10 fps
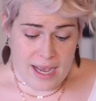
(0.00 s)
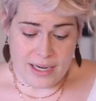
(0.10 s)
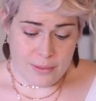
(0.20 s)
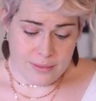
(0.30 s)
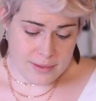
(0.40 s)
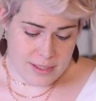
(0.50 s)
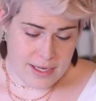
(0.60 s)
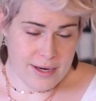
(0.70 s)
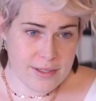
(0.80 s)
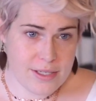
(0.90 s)
I don't
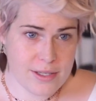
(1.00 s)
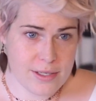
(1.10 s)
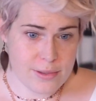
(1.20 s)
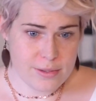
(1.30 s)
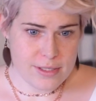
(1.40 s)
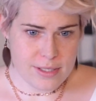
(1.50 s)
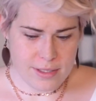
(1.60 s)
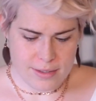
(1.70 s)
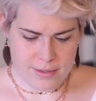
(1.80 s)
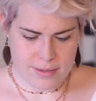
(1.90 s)
adhere to those
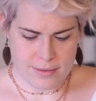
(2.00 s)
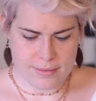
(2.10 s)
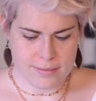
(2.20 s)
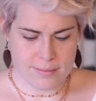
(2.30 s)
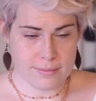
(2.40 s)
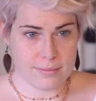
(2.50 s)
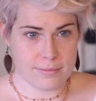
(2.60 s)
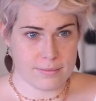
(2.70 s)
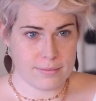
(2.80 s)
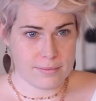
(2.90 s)

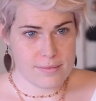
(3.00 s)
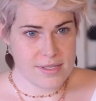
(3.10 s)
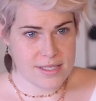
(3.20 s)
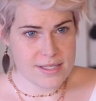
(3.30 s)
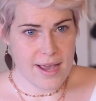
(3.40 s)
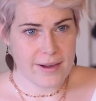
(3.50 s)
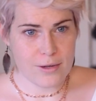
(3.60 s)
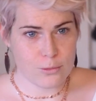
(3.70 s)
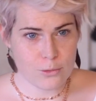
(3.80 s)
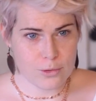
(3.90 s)

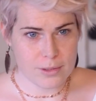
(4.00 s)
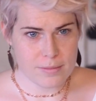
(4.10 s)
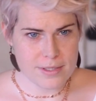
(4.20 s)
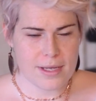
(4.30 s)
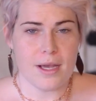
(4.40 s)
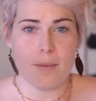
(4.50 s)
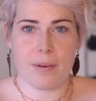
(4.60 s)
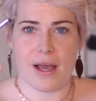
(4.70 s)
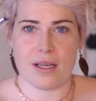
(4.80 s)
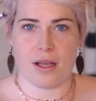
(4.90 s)
societal norms.
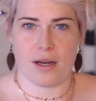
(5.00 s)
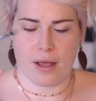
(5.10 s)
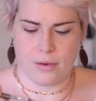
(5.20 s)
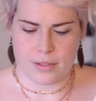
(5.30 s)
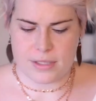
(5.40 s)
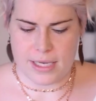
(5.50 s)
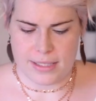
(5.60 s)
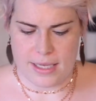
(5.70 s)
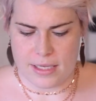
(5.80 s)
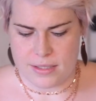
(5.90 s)
But another
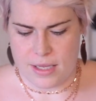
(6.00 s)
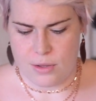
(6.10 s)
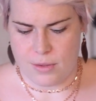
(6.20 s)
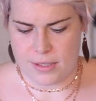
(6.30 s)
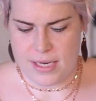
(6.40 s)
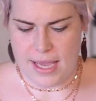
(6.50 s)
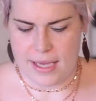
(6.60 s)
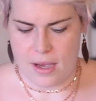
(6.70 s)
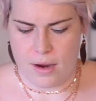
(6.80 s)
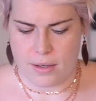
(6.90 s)
technique is that you could take
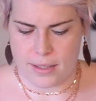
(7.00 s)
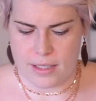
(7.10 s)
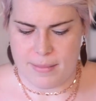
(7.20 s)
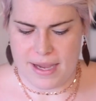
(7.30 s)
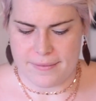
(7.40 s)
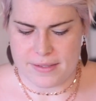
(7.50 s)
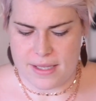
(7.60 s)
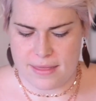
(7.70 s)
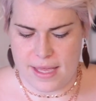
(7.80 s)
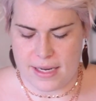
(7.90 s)
it on the back of a
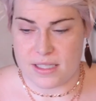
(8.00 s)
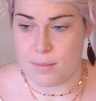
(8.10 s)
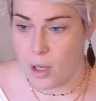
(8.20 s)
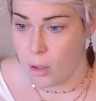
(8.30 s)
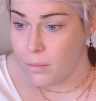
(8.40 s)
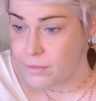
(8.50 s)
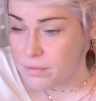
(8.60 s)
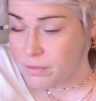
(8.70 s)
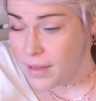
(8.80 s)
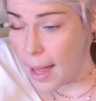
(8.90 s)
synthetic small
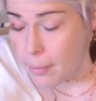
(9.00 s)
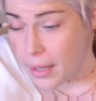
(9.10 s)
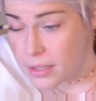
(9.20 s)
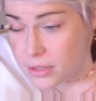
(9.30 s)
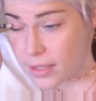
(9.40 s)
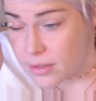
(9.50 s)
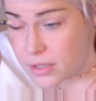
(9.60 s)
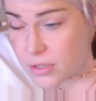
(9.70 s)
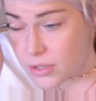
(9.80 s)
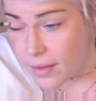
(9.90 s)
flat brush and
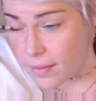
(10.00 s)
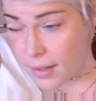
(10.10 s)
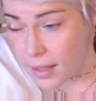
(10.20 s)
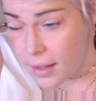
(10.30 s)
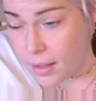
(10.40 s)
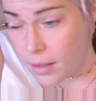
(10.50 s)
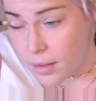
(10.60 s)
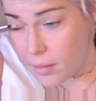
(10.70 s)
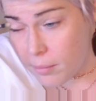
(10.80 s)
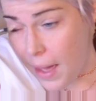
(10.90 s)
just gently
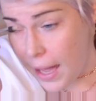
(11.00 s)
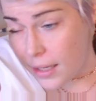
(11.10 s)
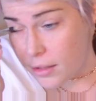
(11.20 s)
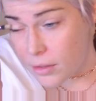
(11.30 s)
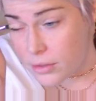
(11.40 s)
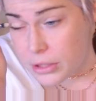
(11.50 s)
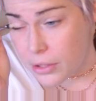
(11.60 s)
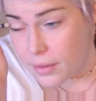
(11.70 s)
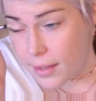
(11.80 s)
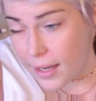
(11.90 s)
pat it
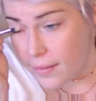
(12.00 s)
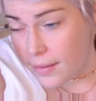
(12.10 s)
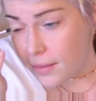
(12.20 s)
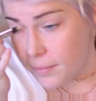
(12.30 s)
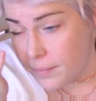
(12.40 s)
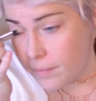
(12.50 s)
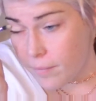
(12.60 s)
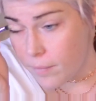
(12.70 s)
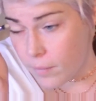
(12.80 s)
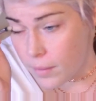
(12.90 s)
onto the eyelid
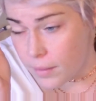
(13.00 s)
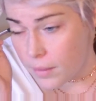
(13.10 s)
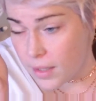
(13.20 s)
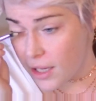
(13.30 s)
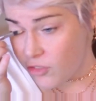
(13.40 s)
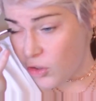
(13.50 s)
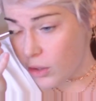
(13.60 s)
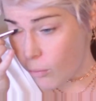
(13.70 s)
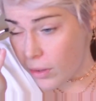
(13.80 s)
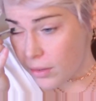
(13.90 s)
if you
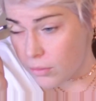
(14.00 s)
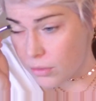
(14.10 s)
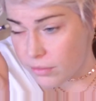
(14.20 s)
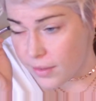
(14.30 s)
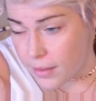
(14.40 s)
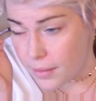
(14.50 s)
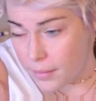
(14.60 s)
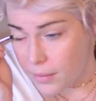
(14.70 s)
didn't want to use your finger.